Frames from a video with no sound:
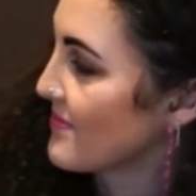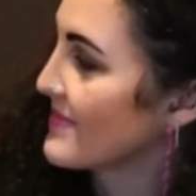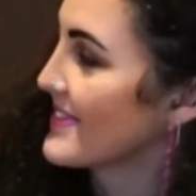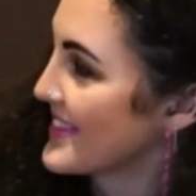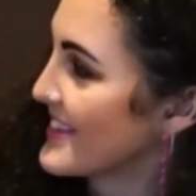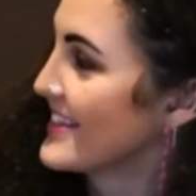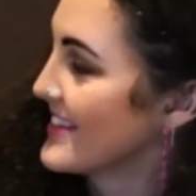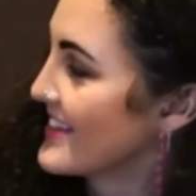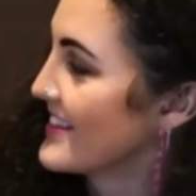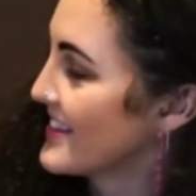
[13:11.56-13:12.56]

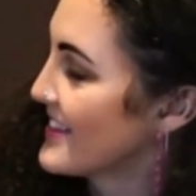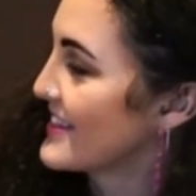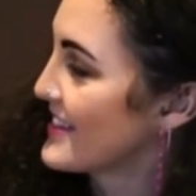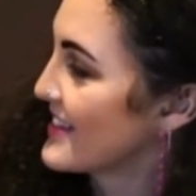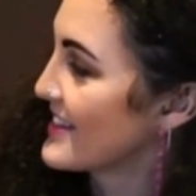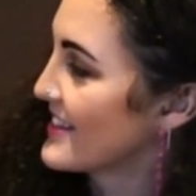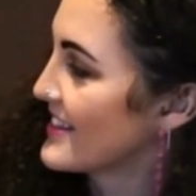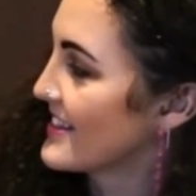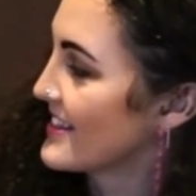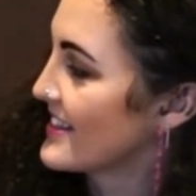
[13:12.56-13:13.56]

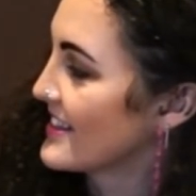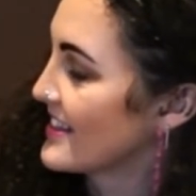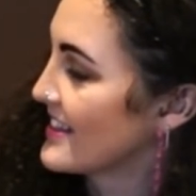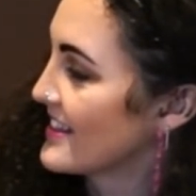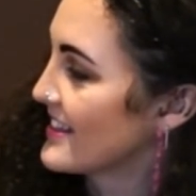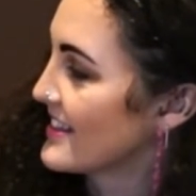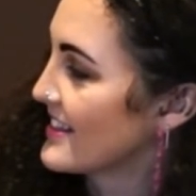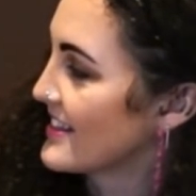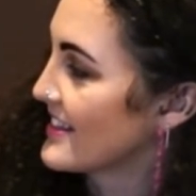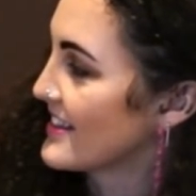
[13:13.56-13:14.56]

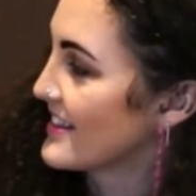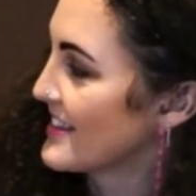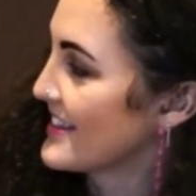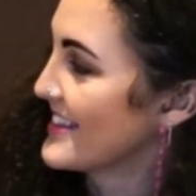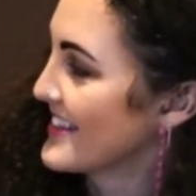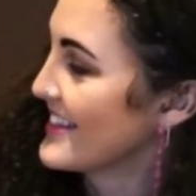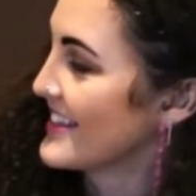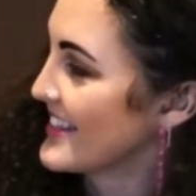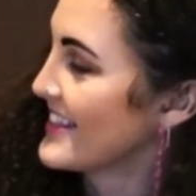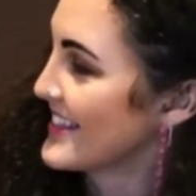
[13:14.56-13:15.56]

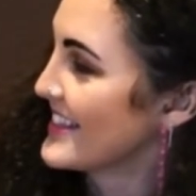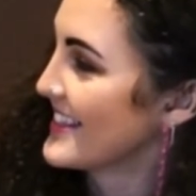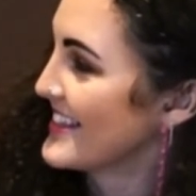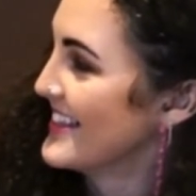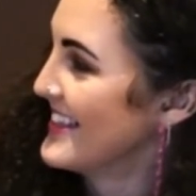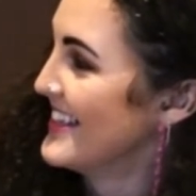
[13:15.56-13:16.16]
(silent)